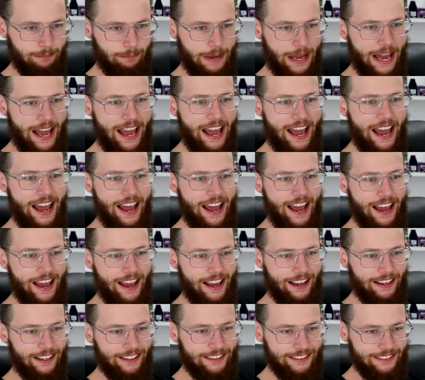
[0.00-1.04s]

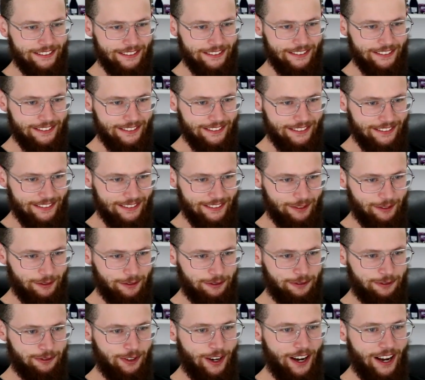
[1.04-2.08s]
Bang!
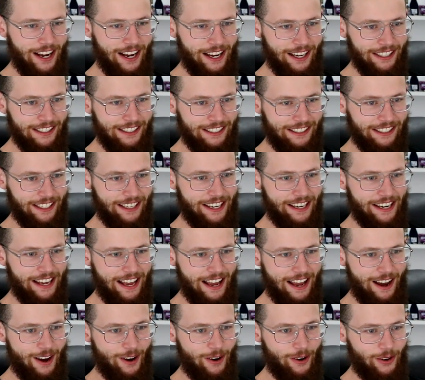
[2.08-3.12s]
Fucking
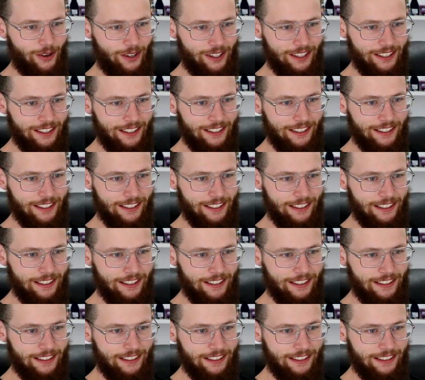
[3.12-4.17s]
hell. What
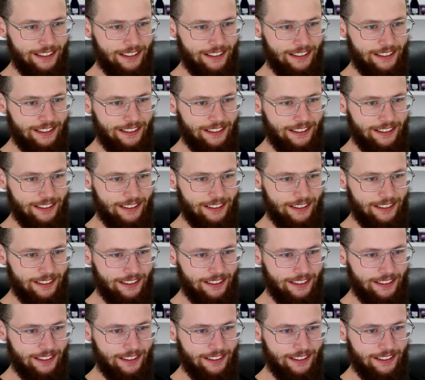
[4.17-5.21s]
a game for
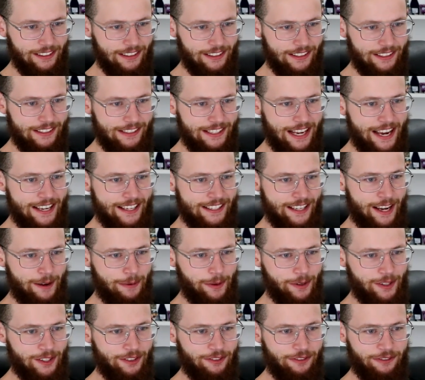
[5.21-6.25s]
Steve Smith. stays
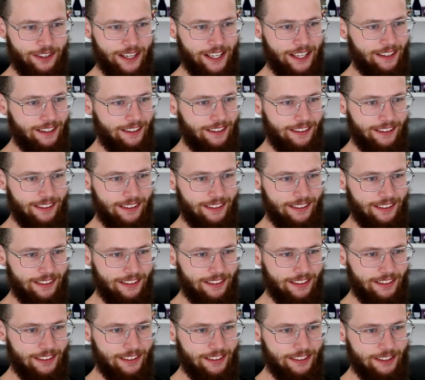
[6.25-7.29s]
up on his feet. At
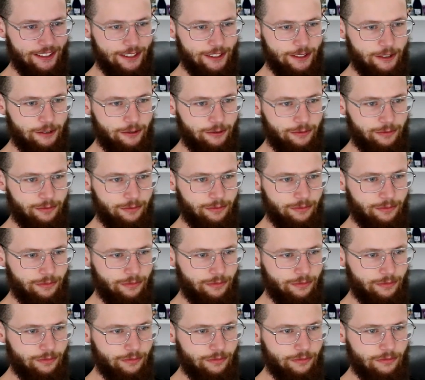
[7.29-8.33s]
age 35,
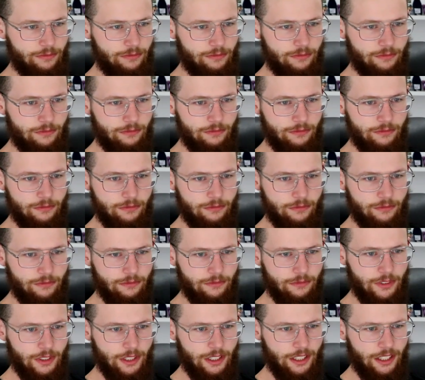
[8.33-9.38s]
is
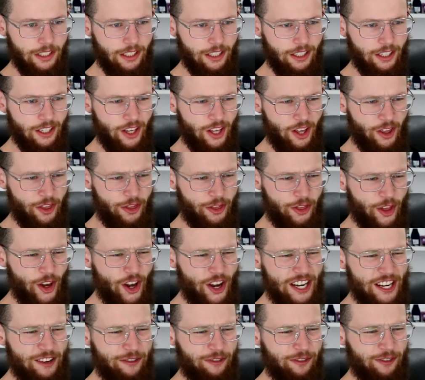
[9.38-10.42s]
still a 30.
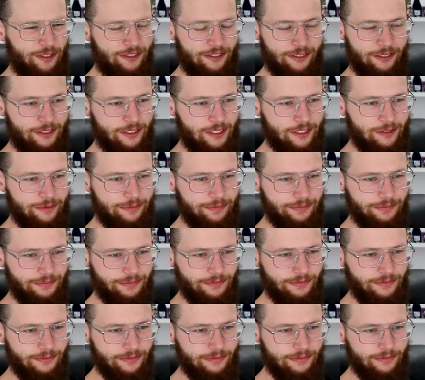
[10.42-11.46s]

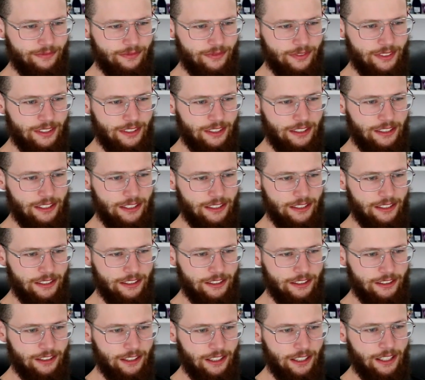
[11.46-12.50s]
dynamo. That's a
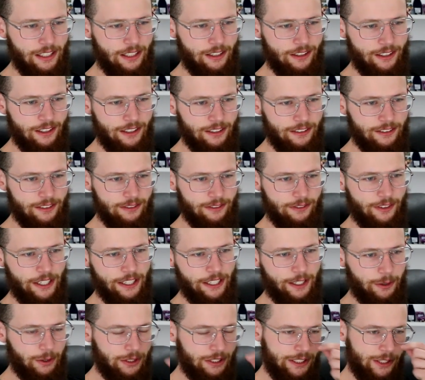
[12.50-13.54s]
slobber knocker.
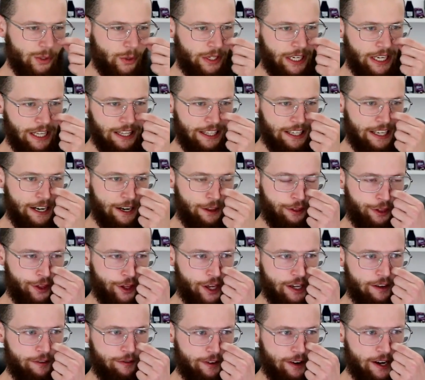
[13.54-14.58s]
Fuck, he was still killing it at
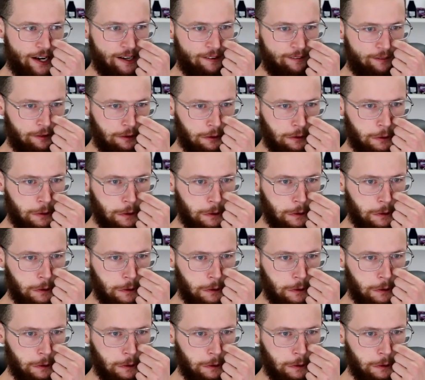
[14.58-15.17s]
35.